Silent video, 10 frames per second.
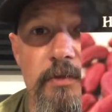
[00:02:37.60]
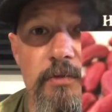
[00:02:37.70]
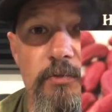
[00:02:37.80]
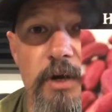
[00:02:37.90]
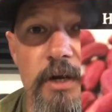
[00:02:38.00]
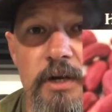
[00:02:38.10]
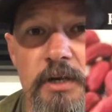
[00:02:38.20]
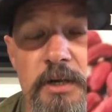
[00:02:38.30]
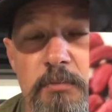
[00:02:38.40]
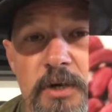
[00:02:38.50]
Red
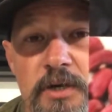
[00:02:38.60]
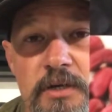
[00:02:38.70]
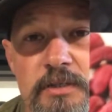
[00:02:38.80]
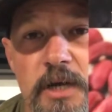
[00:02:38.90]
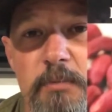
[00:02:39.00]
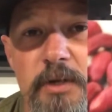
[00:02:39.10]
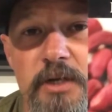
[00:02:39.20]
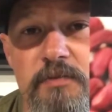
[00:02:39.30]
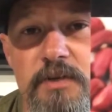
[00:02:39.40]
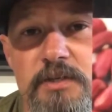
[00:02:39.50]
Indian beans, I
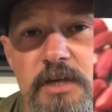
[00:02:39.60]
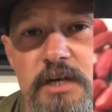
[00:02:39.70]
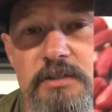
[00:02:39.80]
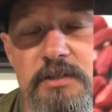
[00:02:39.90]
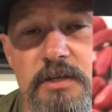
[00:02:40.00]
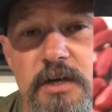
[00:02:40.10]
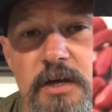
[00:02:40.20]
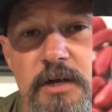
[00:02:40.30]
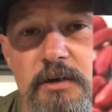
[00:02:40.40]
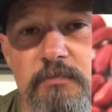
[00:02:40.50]
believe these actually
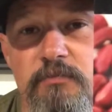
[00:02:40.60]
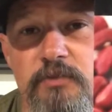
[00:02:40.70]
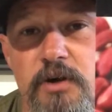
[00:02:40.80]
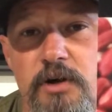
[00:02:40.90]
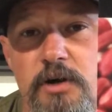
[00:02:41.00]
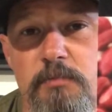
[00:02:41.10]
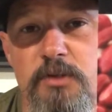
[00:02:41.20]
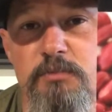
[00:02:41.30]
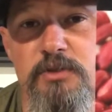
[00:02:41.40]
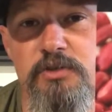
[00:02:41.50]
came from the
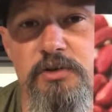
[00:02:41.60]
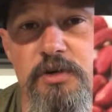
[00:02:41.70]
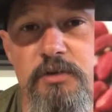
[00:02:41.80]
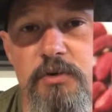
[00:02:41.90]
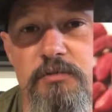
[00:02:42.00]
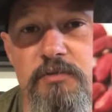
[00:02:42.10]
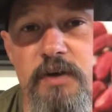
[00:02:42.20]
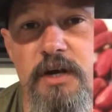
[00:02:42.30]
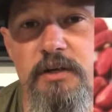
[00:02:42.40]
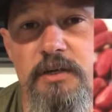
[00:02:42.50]
Missouri River
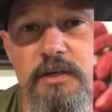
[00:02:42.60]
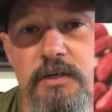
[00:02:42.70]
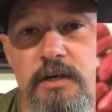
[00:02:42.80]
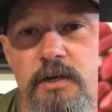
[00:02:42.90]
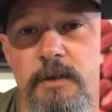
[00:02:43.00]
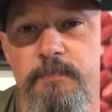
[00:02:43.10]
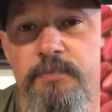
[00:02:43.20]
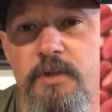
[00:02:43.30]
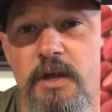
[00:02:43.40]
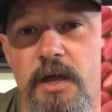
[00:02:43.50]
Valley,
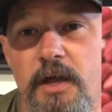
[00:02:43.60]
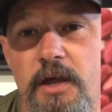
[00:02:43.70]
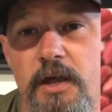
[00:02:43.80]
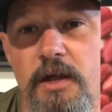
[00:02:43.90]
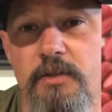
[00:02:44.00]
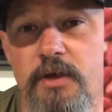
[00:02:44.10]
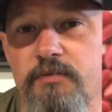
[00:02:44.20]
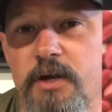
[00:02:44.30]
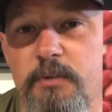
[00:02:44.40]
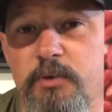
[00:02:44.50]
and they've
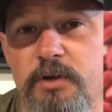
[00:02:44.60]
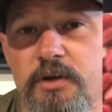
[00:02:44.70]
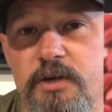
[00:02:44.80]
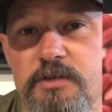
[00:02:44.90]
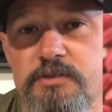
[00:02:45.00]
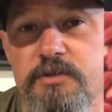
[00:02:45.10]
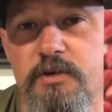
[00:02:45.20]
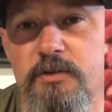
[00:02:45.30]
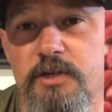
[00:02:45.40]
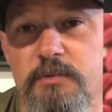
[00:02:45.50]
got a pretty good history
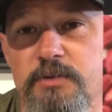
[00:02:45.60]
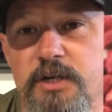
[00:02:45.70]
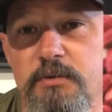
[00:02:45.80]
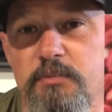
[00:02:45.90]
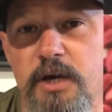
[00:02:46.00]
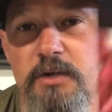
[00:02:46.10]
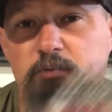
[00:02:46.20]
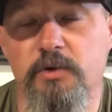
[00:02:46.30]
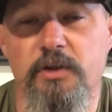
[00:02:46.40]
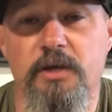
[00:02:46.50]
on them dating back to
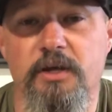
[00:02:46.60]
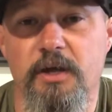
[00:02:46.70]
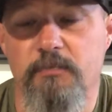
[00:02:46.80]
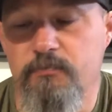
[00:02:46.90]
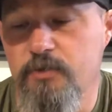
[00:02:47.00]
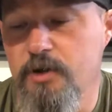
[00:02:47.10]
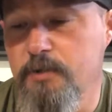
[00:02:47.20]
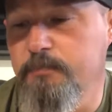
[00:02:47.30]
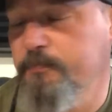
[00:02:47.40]
where they came from.